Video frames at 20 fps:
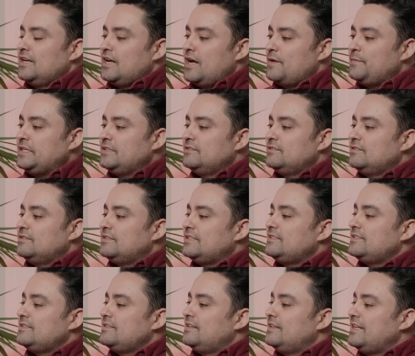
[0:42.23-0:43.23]
I mean,
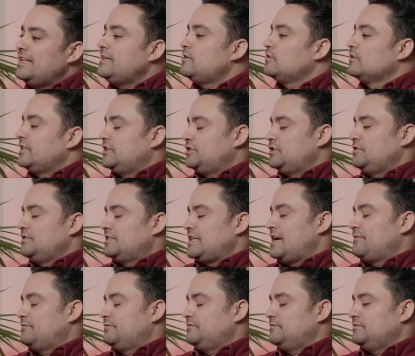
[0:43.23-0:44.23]
these legal issues
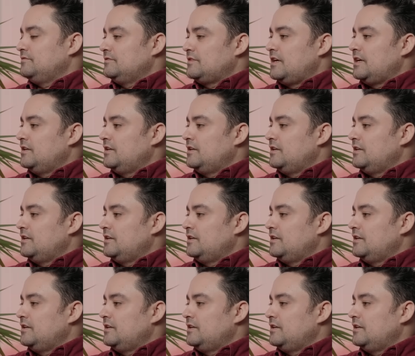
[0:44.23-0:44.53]
have,